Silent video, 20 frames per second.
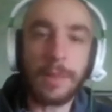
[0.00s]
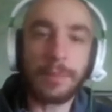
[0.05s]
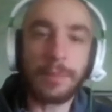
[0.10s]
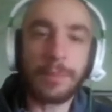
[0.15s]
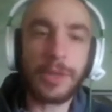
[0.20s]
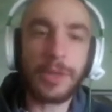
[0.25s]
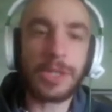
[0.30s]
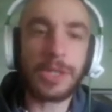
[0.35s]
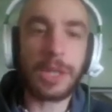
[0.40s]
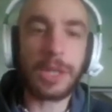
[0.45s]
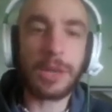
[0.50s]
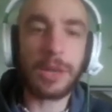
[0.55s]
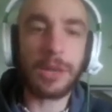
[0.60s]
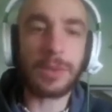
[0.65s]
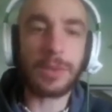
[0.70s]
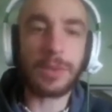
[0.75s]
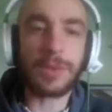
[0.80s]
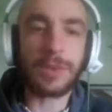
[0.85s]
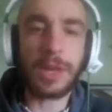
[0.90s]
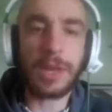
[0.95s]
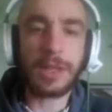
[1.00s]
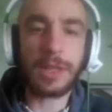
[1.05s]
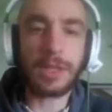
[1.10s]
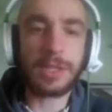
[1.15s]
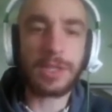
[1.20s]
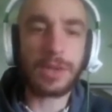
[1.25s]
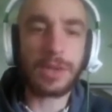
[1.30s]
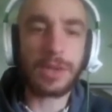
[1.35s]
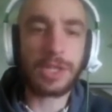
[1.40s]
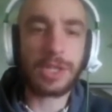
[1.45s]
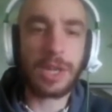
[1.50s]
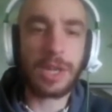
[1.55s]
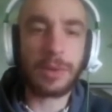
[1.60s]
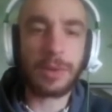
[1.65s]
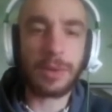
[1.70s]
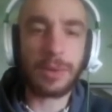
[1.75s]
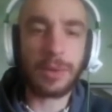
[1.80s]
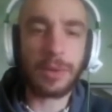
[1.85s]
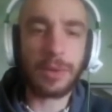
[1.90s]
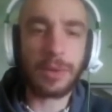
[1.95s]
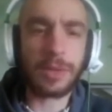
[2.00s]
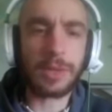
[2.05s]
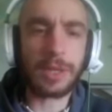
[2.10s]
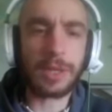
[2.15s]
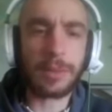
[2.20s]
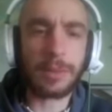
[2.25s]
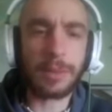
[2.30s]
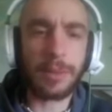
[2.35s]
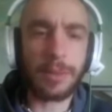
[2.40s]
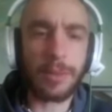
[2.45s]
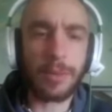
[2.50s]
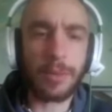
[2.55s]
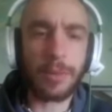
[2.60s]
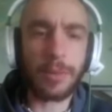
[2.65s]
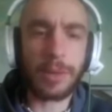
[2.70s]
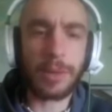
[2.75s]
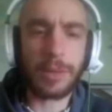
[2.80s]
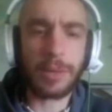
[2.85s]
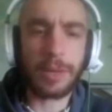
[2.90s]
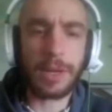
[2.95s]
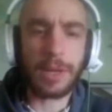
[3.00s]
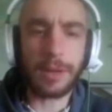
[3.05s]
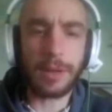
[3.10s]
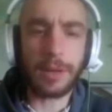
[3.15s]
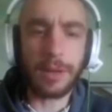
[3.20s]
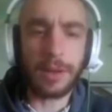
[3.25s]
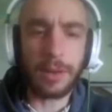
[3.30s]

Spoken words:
Most of the letter was violently scratched out with what looked like to be a ballpoint pen.